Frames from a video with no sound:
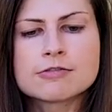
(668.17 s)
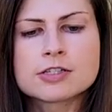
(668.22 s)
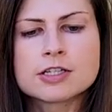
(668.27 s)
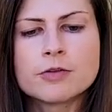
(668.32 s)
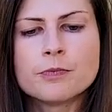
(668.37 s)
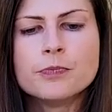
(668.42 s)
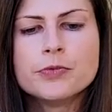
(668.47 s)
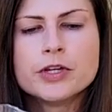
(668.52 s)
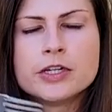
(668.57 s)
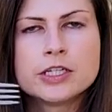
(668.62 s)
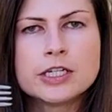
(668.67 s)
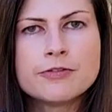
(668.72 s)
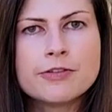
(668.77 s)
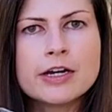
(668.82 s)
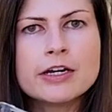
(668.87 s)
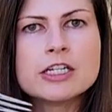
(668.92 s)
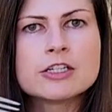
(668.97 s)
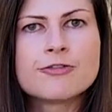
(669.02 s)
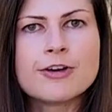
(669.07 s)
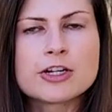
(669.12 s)
So the
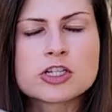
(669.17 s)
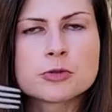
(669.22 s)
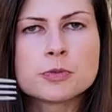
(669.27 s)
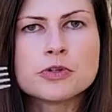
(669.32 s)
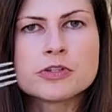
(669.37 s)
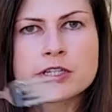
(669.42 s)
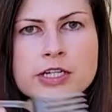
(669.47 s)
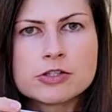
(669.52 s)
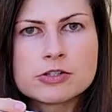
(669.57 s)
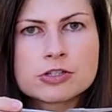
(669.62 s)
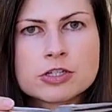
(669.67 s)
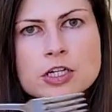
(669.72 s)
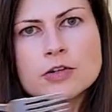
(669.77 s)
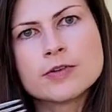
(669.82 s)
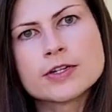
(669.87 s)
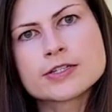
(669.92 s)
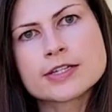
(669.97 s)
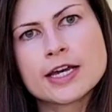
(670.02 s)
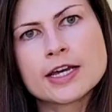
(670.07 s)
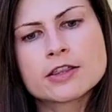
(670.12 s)
various vegetables can serve
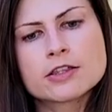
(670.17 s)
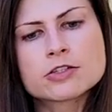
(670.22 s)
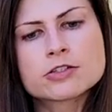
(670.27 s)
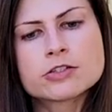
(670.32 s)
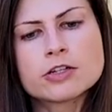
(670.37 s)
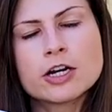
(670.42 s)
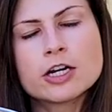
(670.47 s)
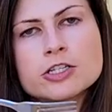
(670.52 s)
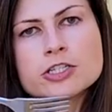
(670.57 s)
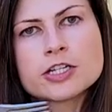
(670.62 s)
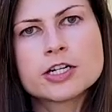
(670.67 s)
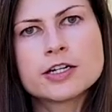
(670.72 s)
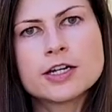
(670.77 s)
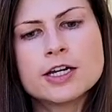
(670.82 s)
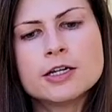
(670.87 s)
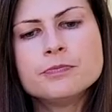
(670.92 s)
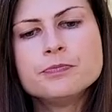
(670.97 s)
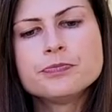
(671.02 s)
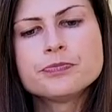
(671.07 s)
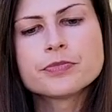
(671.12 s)
as like the starch in it,